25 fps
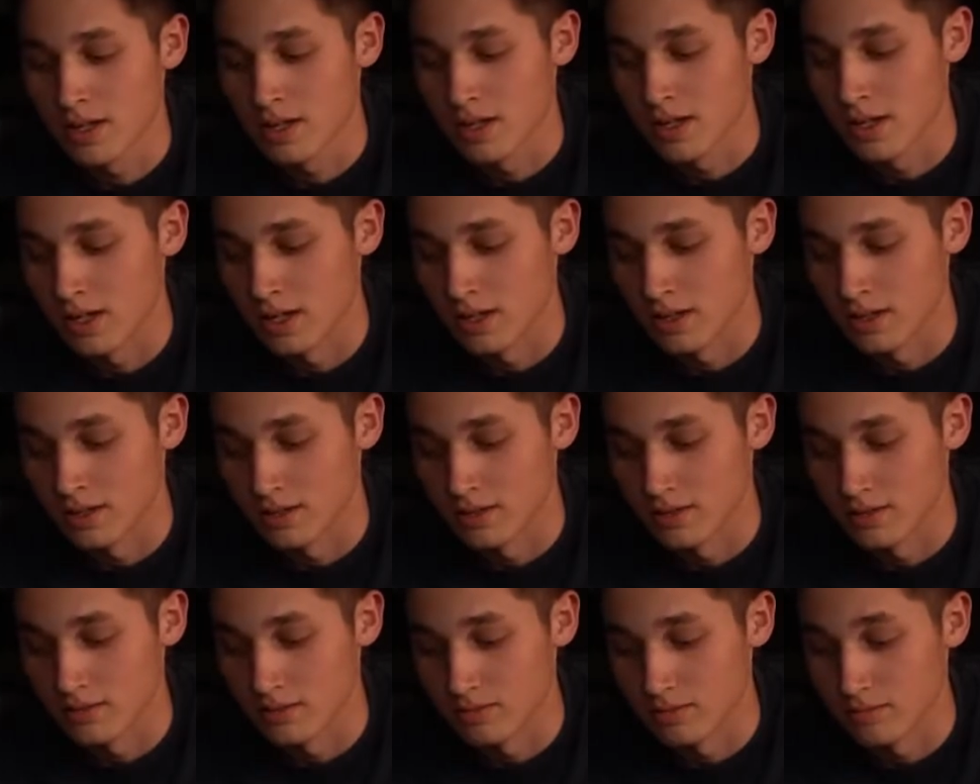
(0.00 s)
and
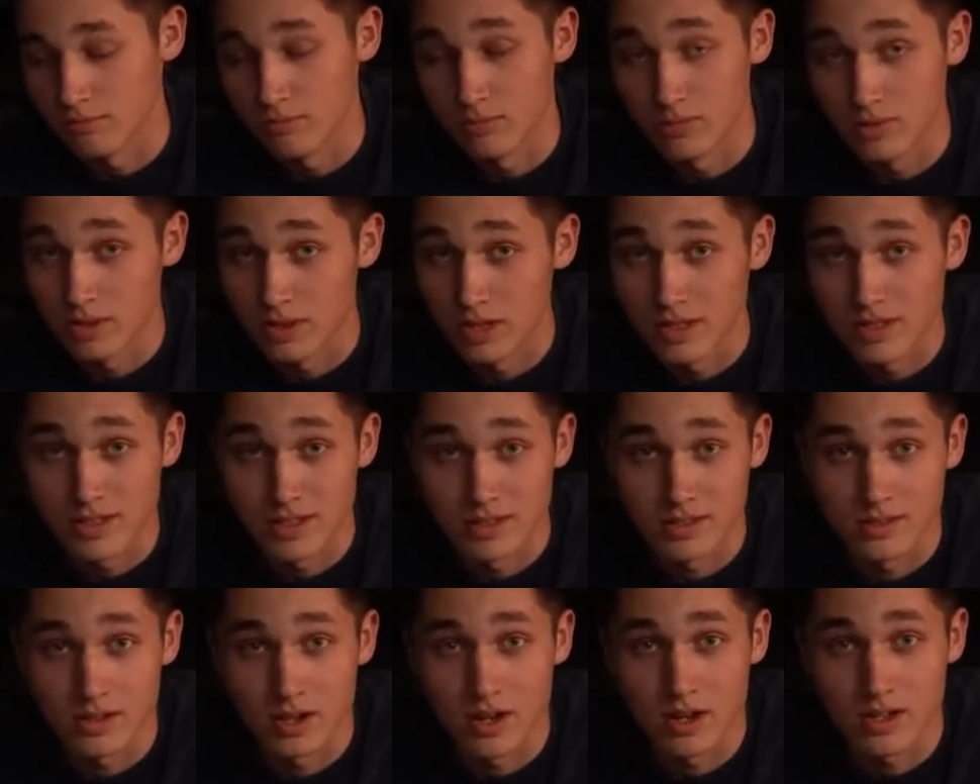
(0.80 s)
this
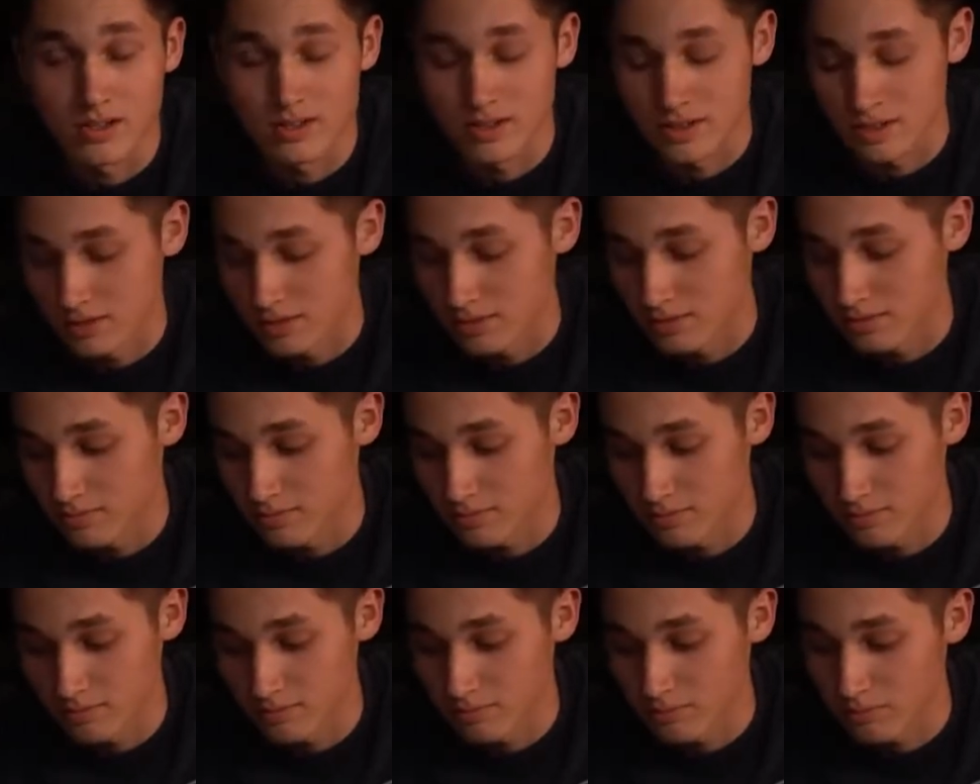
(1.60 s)
exhaust is
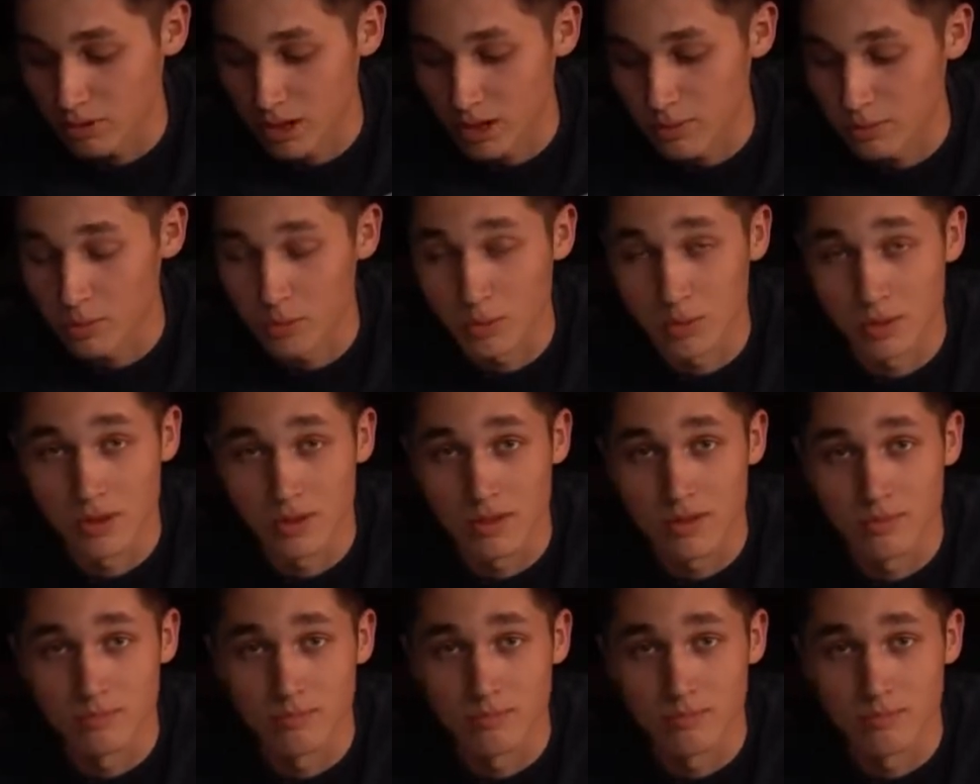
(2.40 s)
probably one of